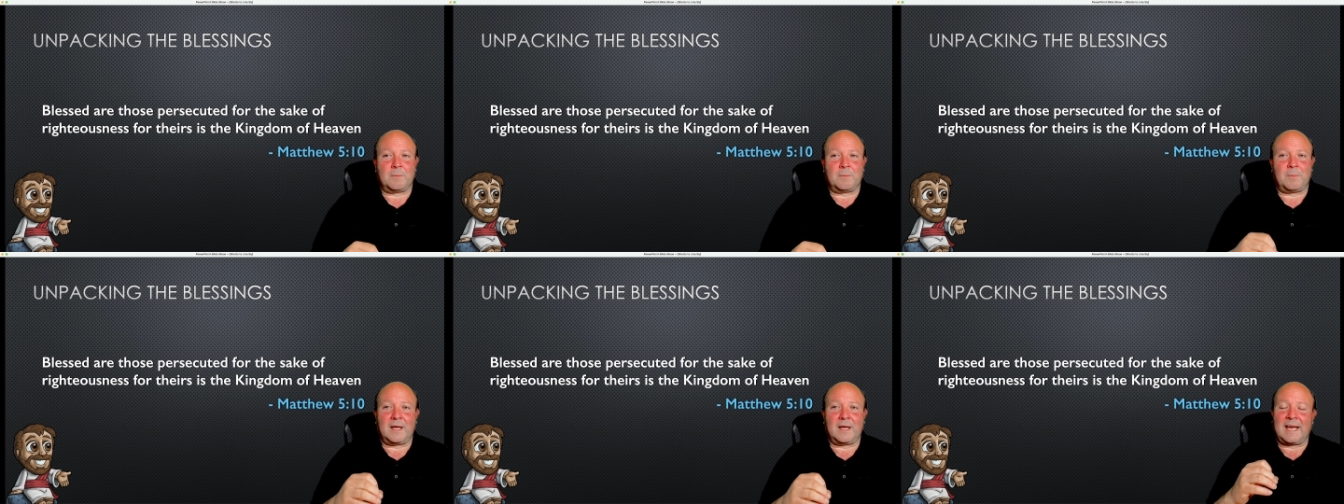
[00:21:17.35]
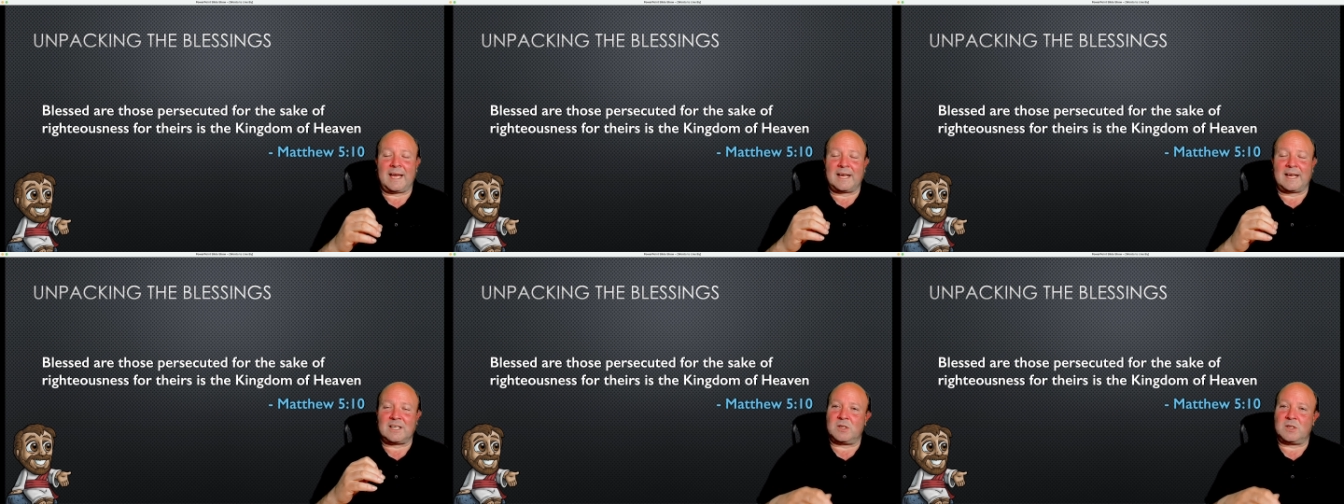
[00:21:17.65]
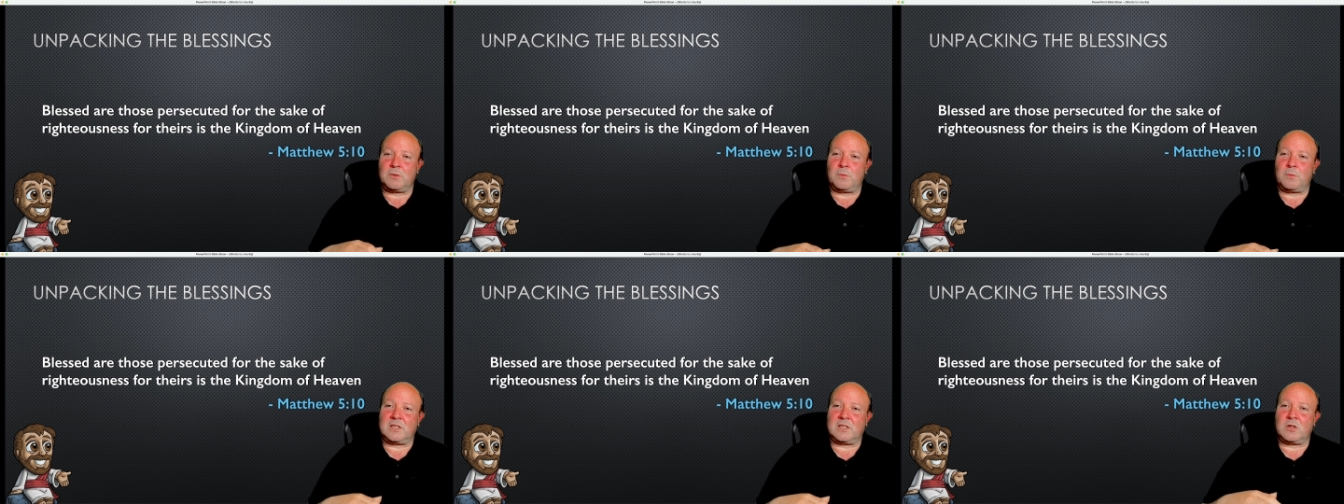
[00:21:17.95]
but
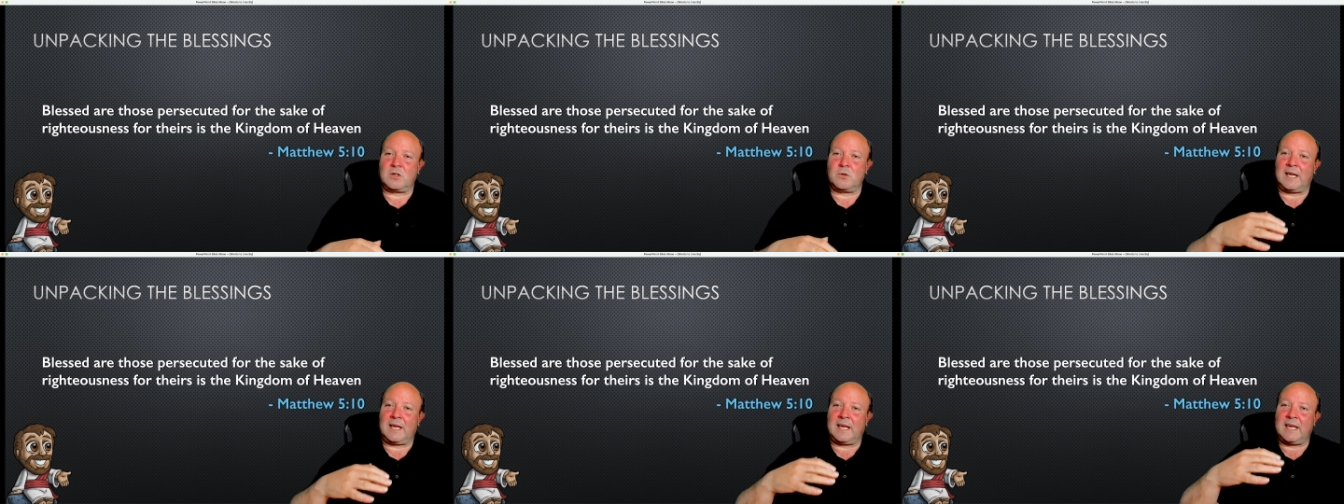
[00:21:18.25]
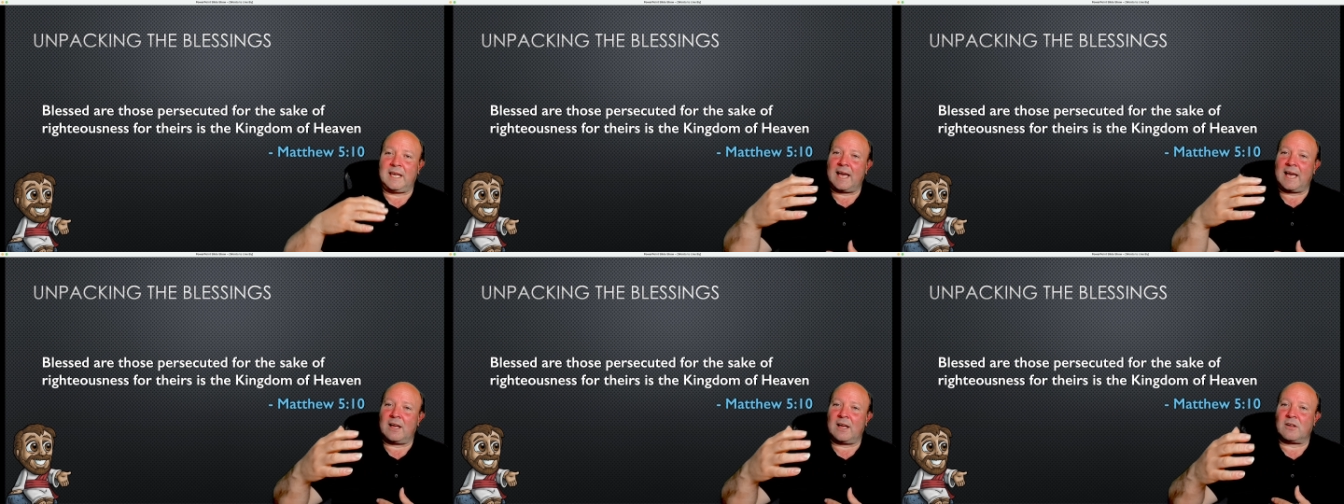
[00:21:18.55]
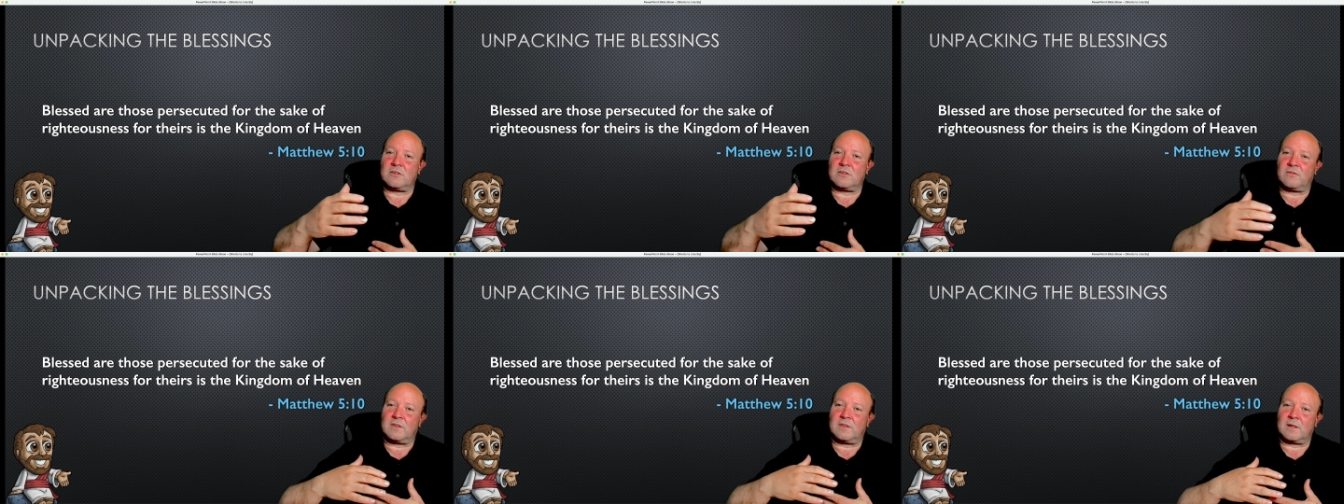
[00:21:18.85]
actually we're doing it
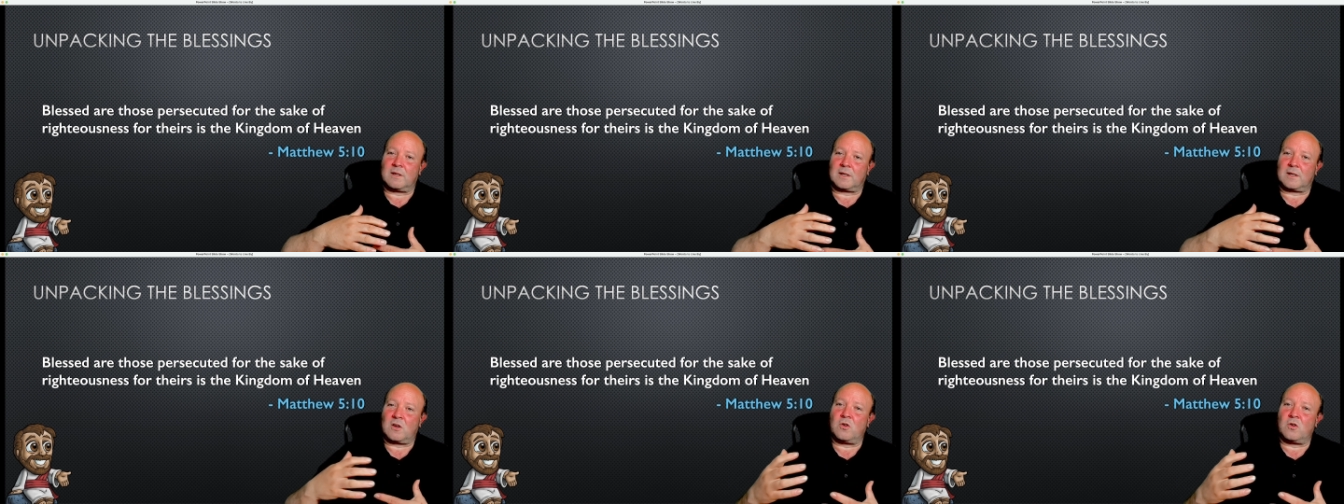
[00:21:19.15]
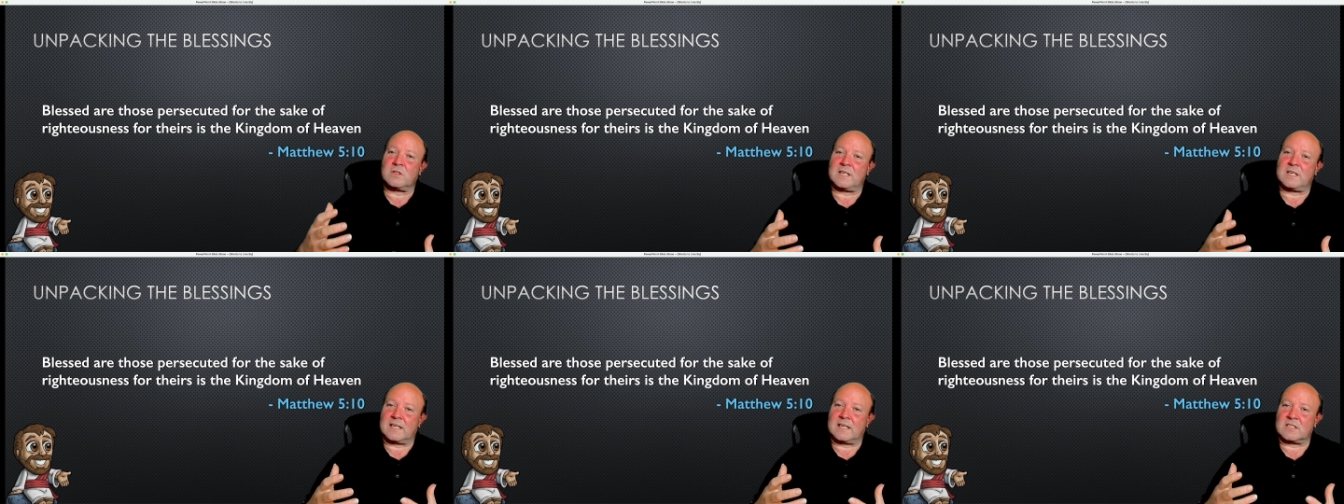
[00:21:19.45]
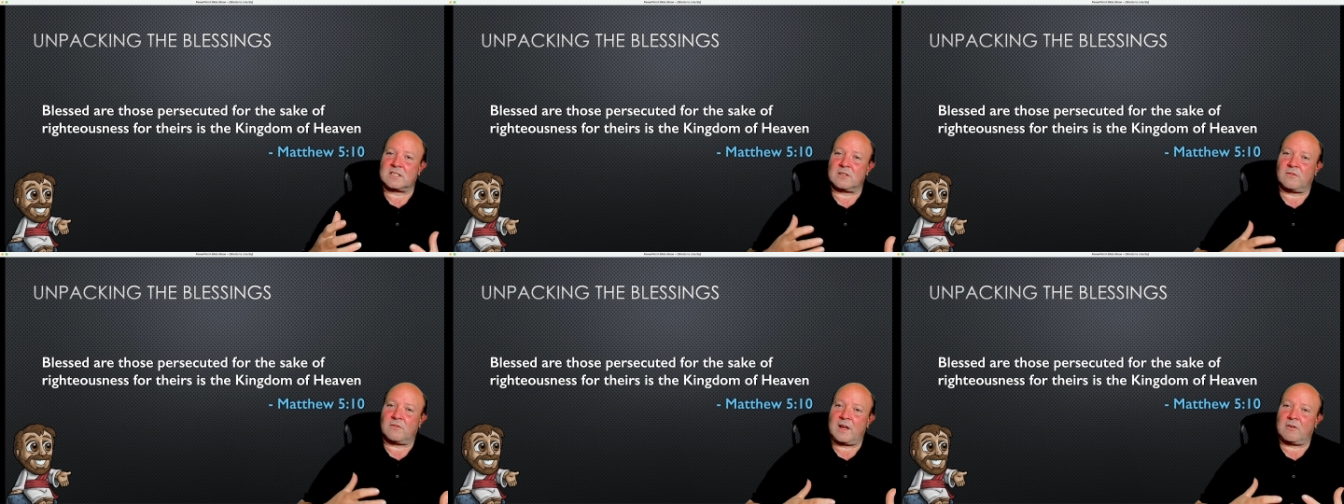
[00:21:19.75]
out of the
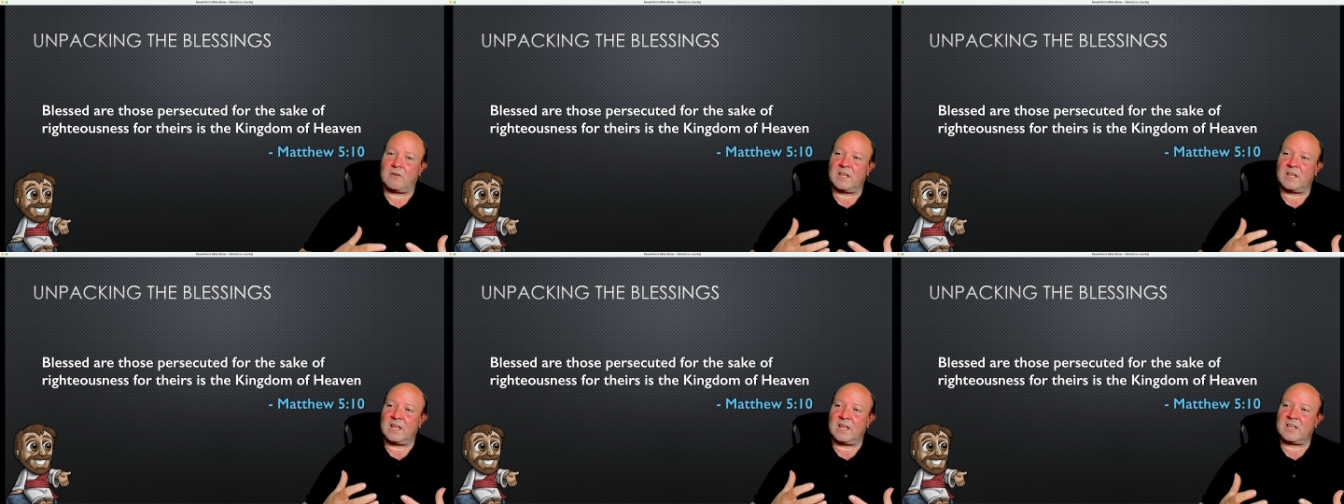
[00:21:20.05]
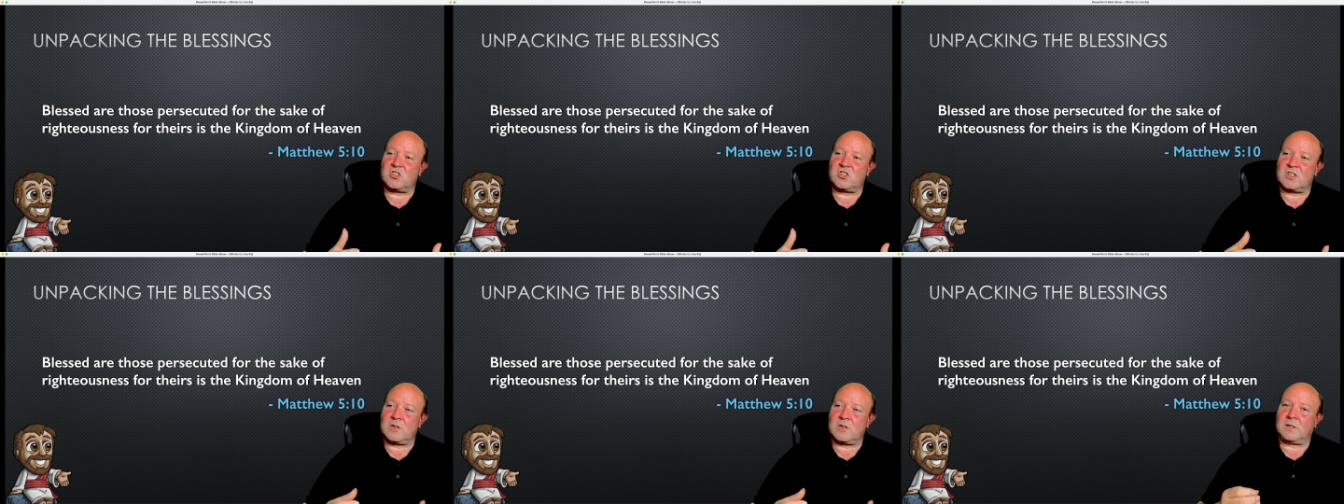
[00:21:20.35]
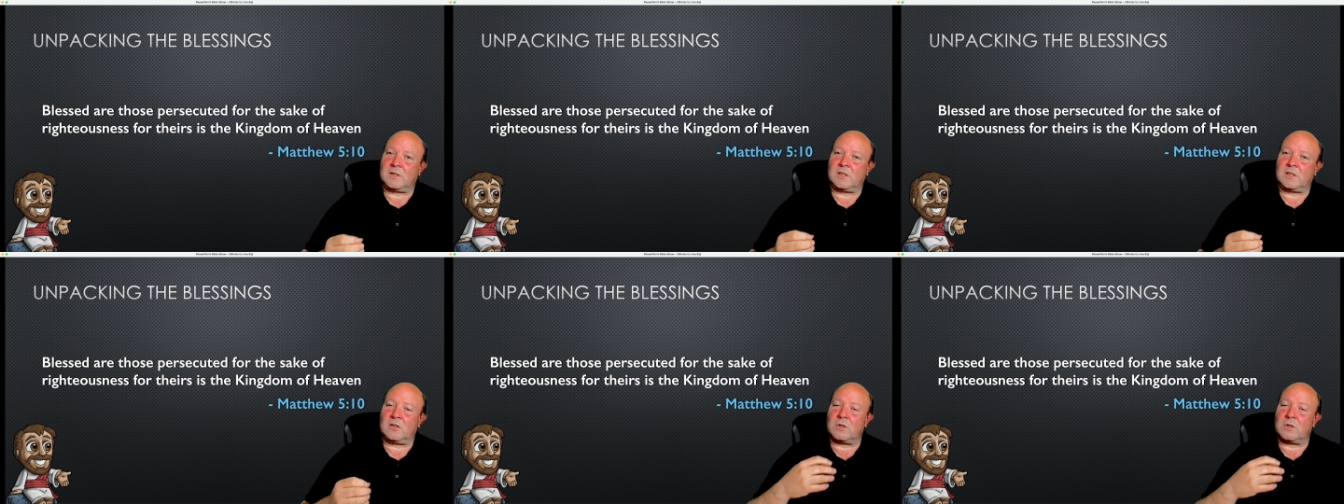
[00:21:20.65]
context of our relationship
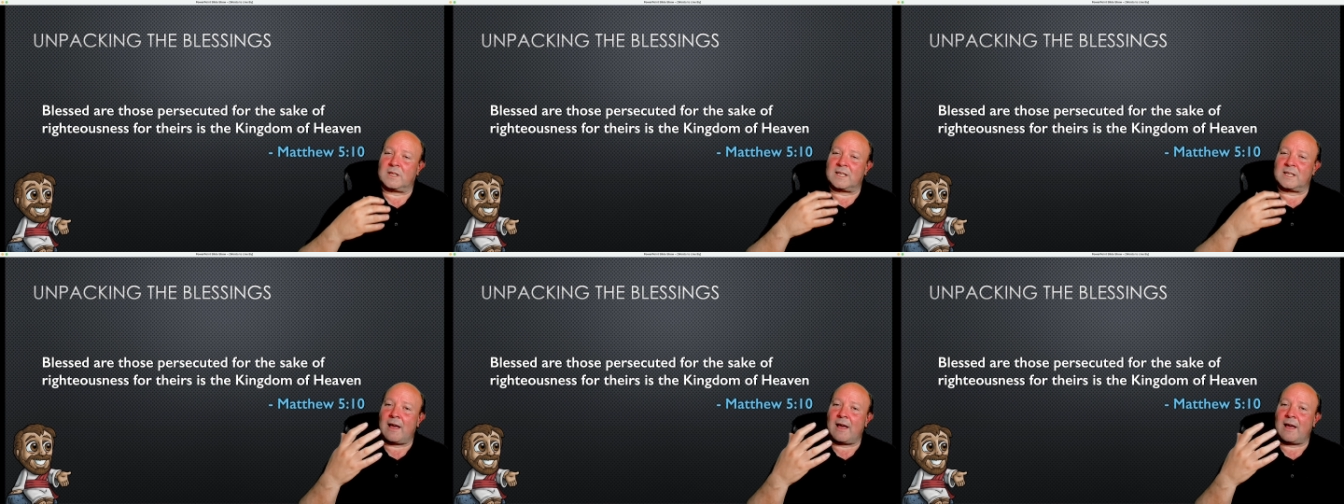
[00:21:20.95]
with the Lord.